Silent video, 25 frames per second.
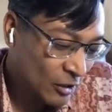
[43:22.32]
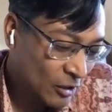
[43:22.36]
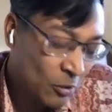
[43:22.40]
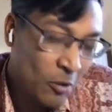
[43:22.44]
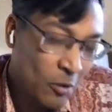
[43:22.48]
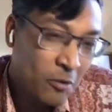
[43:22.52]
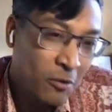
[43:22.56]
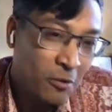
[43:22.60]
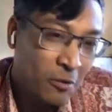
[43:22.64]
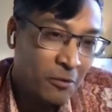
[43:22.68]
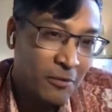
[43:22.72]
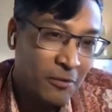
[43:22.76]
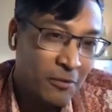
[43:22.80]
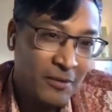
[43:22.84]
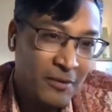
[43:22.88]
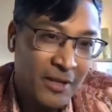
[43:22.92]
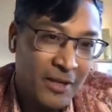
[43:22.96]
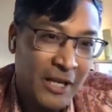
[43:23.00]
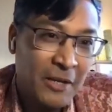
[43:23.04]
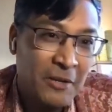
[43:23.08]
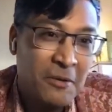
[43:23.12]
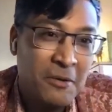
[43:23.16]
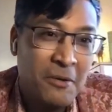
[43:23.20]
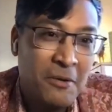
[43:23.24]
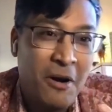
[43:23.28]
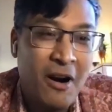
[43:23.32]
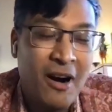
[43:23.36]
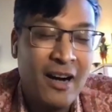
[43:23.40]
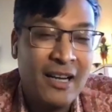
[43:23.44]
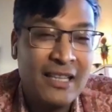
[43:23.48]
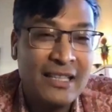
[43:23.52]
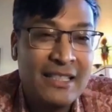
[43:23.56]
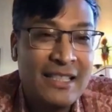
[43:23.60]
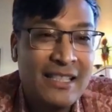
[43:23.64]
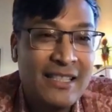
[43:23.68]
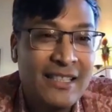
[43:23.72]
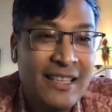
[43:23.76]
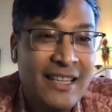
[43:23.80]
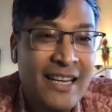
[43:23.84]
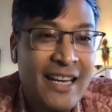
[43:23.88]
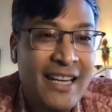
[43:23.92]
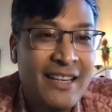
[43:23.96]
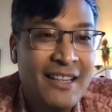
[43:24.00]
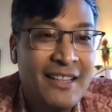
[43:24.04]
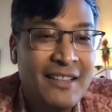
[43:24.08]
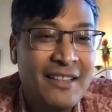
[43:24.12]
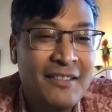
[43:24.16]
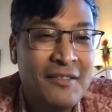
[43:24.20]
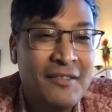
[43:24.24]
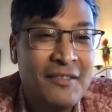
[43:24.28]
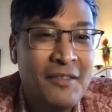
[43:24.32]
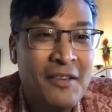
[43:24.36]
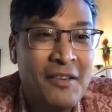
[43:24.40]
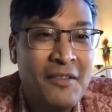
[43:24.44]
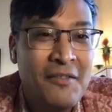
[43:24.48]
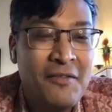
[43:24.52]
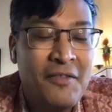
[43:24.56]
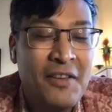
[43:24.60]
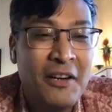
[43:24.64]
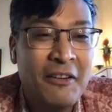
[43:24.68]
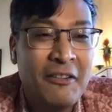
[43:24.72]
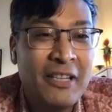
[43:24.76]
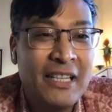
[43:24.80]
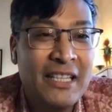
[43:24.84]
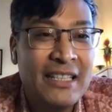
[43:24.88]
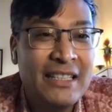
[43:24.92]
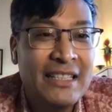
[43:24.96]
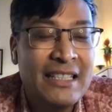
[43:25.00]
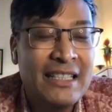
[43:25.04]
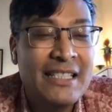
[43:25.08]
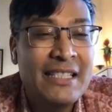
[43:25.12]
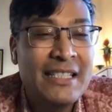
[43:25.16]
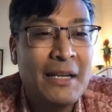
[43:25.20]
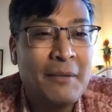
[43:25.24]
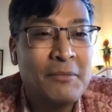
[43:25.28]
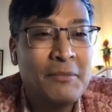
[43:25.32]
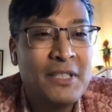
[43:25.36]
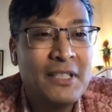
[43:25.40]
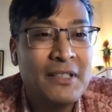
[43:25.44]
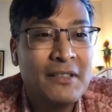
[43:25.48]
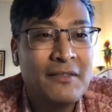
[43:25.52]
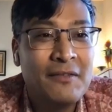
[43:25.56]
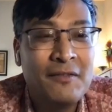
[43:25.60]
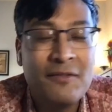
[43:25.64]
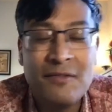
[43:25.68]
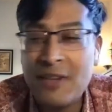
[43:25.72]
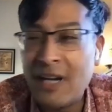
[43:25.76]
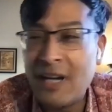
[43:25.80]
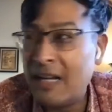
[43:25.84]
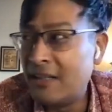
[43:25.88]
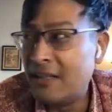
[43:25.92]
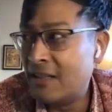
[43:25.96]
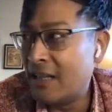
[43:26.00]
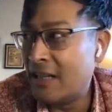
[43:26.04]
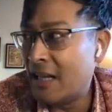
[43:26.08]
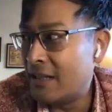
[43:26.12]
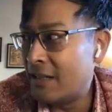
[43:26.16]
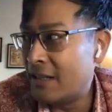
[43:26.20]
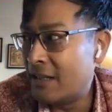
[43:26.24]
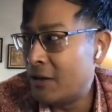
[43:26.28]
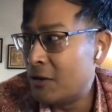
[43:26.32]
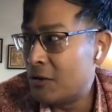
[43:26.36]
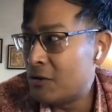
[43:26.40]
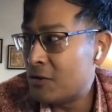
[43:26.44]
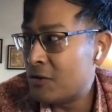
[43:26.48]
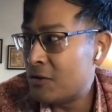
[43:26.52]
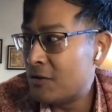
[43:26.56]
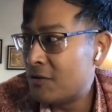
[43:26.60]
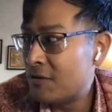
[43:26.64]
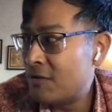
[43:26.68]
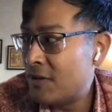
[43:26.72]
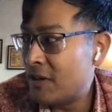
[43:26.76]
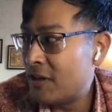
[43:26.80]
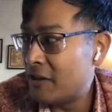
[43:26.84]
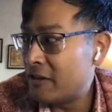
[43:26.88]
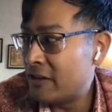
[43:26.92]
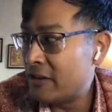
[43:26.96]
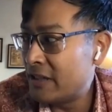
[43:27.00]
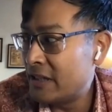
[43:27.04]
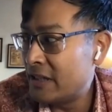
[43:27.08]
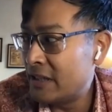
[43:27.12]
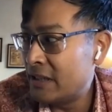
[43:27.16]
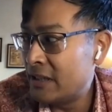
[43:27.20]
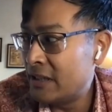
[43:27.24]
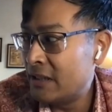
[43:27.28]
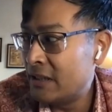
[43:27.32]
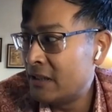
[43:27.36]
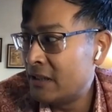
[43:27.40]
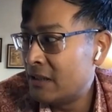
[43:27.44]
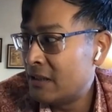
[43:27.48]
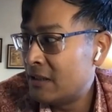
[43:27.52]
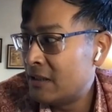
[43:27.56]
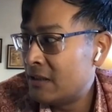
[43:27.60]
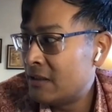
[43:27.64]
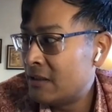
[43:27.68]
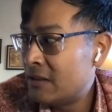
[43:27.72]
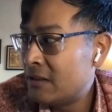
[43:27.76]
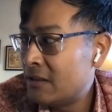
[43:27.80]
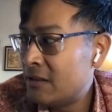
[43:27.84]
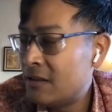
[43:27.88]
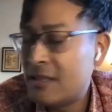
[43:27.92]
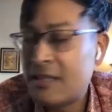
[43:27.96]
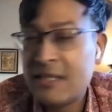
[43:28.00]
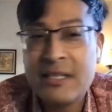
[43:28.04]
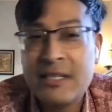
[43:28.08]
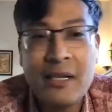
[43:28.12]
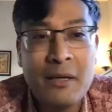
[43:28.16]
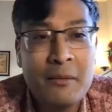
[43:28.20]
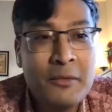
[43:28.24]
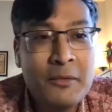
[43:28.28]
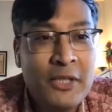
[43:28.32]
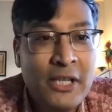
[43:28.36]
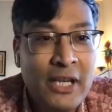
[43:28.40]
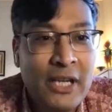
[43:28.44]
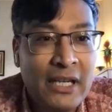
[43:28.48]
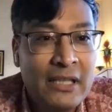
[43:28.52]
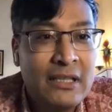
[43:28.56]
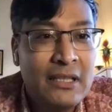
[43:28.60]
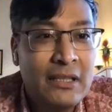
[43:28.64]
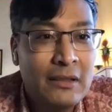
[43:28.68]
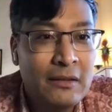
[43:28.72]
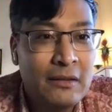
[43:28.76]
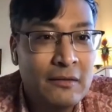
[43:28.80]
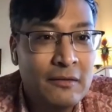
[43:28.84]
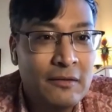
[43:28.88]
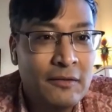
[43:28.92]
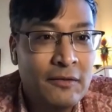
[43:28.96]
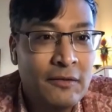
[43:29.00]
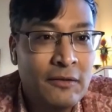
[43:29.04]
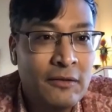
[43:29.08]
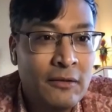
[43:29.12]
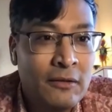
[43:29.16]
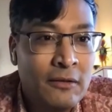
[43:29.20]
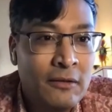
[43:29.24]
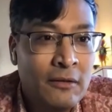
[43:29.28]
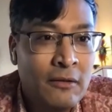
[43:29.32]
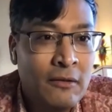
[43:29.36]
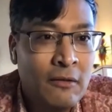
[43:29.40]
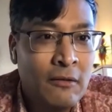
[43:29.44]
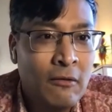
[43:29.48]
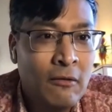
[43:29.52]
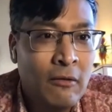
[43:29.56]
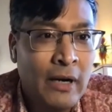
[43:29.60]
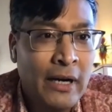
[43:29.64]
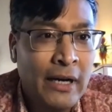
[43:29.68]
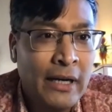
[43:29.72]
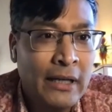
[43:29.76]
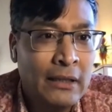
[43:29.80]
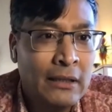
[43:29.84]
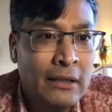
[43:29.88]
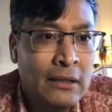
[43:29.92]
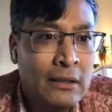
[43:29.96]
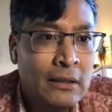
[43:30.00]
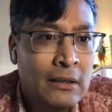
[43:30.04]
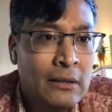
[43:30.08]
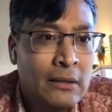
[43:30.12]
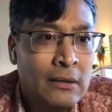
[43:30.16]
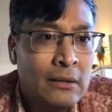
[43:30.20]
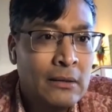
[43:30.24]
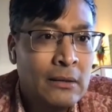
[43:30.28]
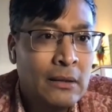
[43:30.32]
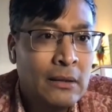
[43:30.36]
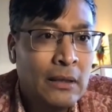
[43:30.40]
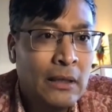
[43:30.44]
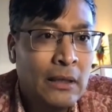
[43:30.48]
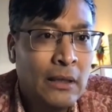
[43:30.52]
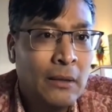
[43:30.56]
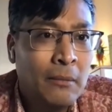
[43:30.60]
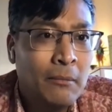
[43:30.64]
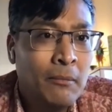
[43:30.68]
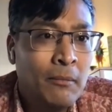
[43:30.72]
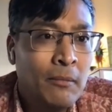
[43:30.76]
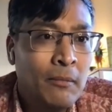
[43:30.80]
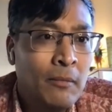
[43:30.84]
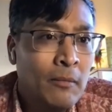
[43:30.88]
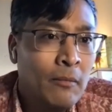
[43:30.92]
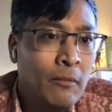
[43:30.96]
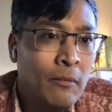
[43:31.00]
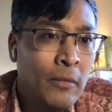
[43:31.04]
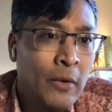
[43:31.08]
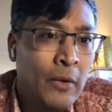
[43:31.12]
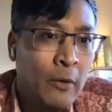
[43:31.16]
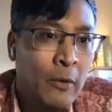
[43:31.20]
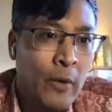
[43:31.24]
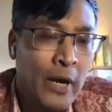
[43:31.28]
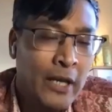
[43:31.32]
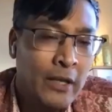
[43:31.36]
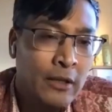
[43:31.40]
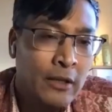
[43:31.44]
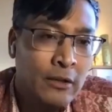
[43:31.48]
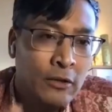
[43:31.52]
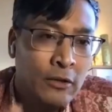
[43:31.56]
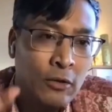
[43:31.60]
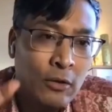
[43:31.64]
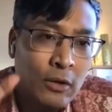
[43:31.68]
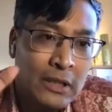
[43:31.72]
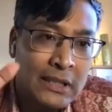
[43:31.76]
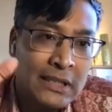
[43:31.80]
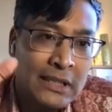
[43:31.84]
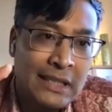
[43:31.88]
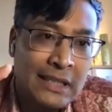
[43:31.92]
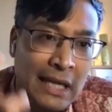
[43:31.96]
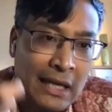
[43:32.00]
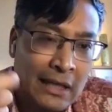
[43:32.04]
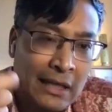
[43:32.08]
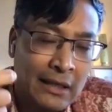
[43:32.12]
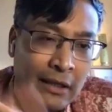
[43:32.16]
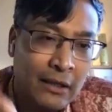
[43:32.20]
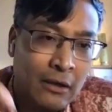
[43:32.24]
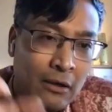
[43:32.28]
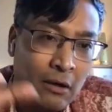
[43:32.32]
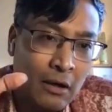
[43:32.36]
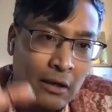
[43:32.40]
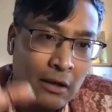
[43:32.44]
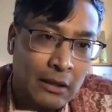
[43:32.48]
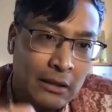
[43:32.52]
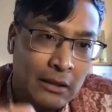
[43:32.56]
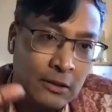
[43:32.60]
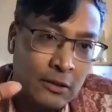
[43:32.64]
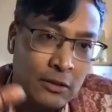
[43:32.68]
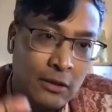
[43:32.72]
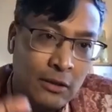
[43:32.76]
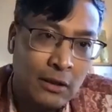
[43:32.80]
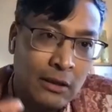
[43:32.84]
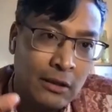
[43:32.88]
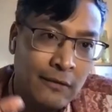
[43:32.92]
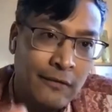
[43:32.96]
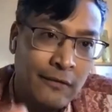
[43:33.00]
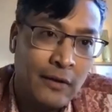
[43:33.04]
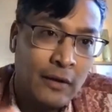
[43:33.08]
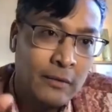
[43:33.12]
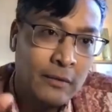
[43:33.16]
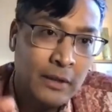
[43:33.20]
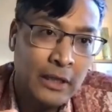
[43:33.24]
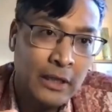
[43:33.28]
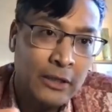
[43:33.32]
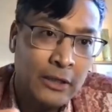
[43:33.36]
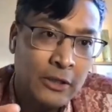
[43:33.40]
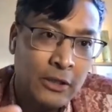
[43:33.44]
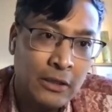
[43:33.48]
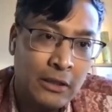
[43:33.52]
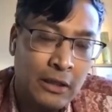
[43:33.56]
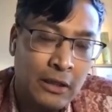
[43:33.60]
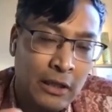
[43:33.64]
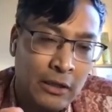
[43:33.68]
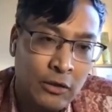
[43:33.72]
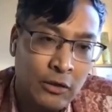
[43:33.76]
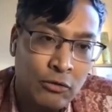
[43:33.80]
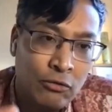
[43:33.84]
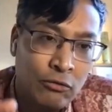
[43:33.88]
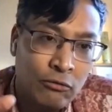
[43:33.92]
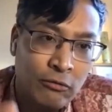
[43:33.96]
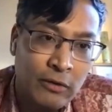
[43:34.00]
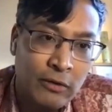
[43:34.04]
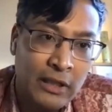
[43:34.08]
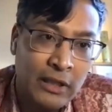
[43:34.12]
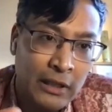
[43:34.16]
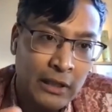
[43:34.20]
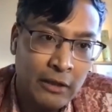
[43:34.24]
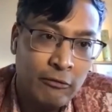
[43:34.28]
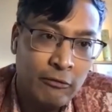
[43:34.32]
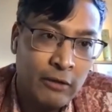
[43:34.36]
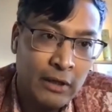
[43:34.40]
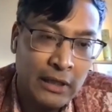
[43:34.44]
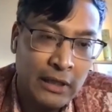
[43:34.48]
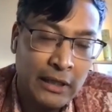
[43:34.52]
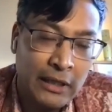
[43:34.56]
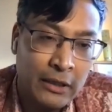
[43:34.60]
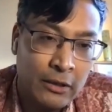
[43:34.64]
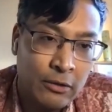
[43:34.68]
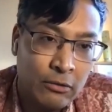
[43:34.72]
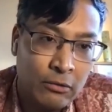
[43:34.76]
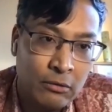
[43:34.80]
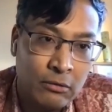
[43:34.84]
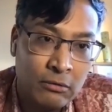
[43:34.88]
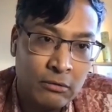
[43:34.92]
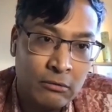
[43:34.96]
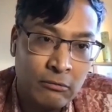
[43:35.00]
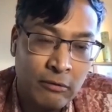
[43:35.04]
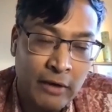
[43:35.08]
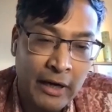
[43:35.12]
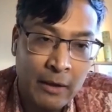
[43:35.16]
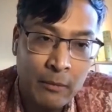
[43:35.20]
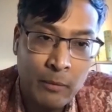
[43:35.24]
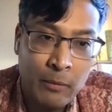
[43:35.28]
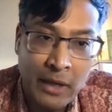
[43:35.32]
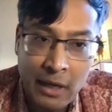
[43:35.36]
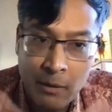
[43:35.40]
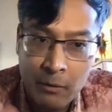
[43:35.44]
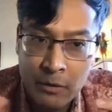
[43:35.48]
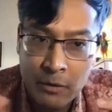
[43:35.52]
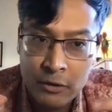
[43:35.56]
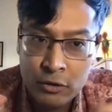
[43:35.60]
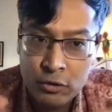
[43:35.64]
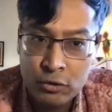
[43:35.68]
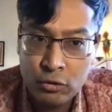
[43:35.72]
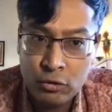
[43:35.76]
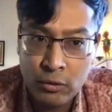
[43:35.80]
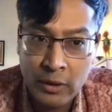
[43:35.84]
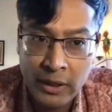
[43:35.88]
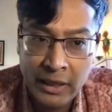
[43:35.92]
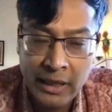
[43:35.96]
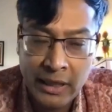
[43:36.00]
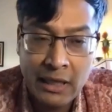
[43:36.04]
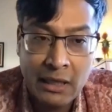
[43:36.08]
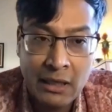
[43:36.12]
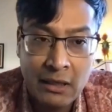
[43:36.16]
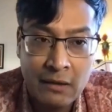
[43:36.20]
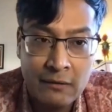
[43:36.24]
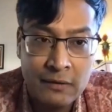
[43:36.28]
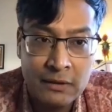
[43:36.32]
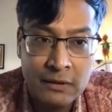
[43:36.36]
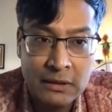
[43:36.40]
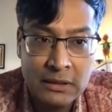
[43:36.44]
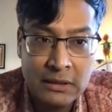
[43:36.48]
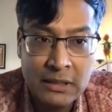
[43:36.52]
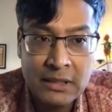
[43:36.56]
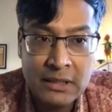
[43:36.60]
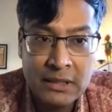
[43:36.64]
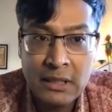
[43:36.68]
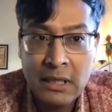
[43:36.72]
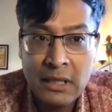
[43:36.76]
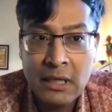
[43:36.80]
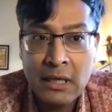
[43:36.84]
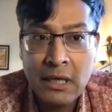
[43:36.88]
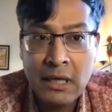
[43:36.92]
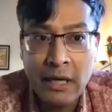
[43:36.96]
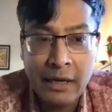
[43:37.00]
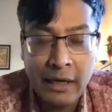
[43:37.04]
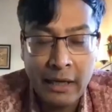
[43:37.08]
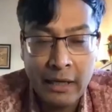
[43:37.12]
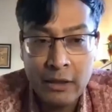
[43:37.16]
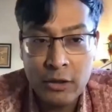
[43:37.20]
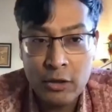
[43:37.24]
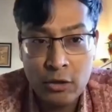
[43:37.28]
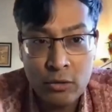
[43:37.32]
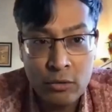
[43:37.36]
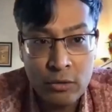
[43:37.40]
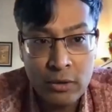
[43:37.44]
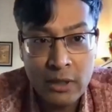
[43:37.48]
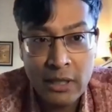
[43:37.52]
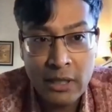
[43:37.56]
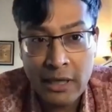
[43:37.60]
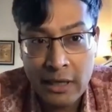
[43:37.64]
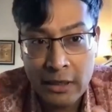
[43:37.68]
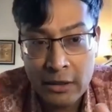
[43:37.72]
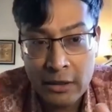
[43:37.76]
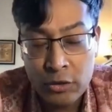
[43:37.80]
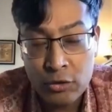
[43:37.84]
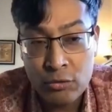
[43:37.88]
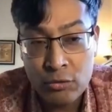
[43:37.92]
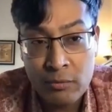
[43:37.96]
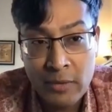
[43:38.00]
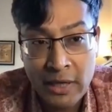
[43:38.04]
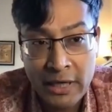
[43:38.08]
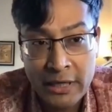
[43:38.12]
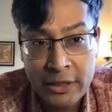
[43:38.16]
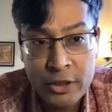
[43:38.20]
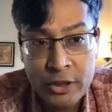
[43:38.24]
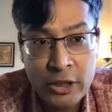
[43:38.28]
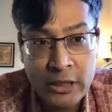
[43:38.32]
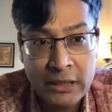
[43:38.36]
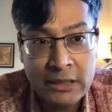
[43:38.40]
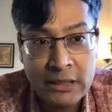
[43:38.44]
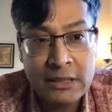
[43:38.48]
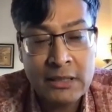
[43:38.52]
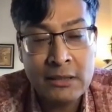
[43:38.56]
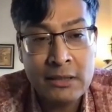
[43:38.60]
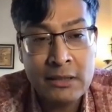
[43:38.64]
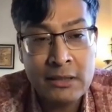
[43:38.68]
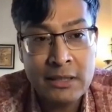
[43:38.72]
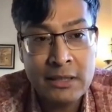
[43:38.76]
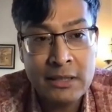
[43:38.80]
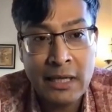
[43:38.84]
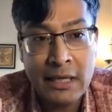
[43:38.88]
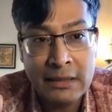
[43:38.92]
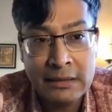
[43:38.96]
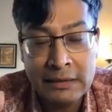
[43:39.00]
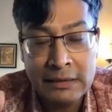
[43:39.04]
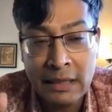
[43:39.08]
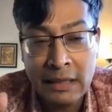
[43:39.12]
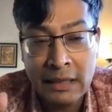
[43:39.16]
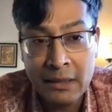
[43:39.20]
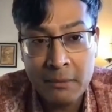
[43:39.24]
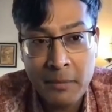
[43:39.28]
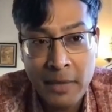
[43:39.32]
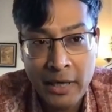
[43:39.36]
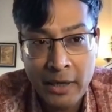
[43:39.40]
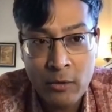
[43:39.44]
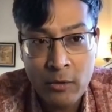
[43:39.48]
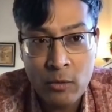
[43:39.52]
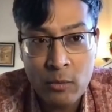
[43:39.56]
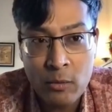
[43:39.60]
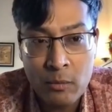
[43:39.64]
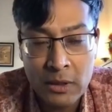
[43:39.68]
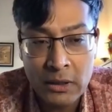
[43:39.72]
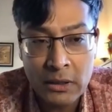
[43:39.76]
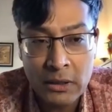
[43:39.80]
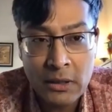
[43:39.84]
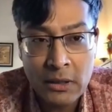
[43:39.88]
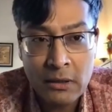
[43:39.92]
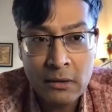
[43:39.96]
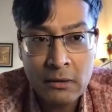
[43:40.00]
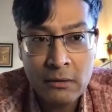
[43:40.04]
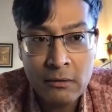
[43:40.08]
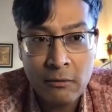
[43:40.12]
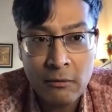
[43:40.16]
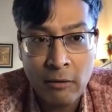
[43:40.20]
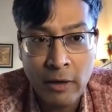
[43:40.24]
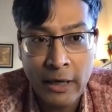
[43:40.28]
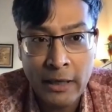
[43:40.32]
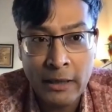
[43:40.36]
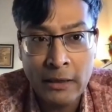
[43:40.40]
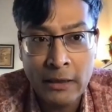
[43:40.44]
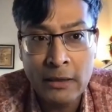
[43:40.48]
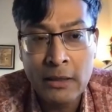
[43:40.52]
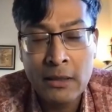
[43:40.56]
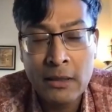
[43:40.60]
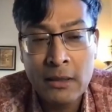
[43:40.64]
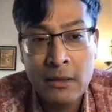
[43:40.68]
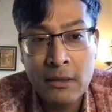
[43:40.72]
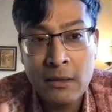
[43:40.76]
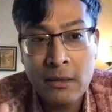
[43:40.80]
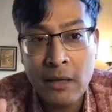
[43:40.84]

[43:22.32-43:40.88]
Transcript: So, you know, odds are kind of very deceptive and they're also very subjective, right? But when you're standing on a solid foundation that you really, really know, right? When I was doing A-levels and I knew that I knew my shit because I had done my homework, right?